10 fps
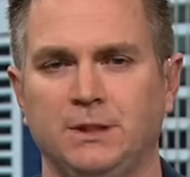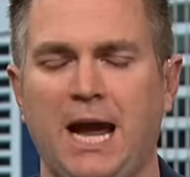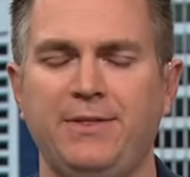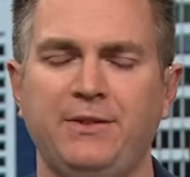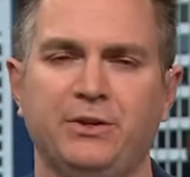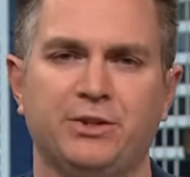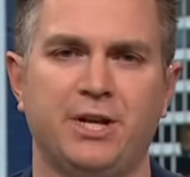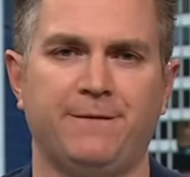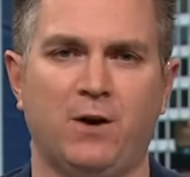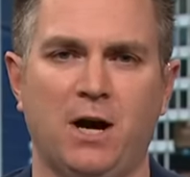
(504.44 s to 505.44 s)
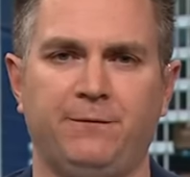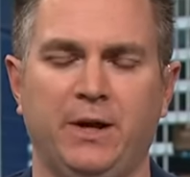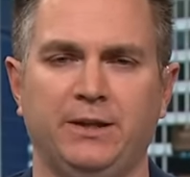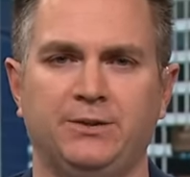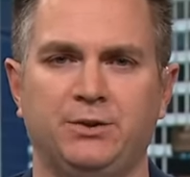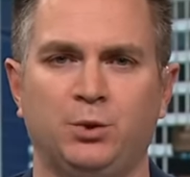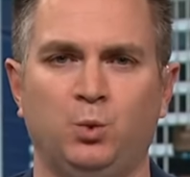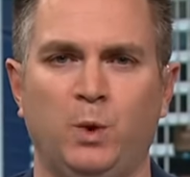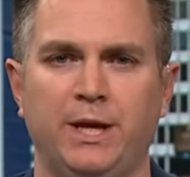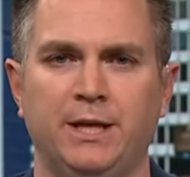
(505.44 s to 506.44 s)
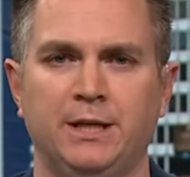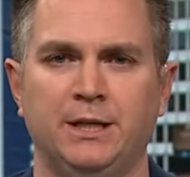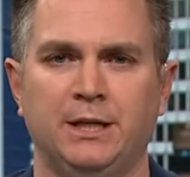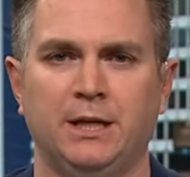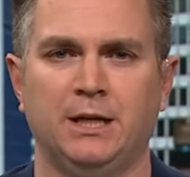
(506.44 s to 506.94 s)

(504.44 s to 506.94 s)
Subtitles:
I think there's enough offense to win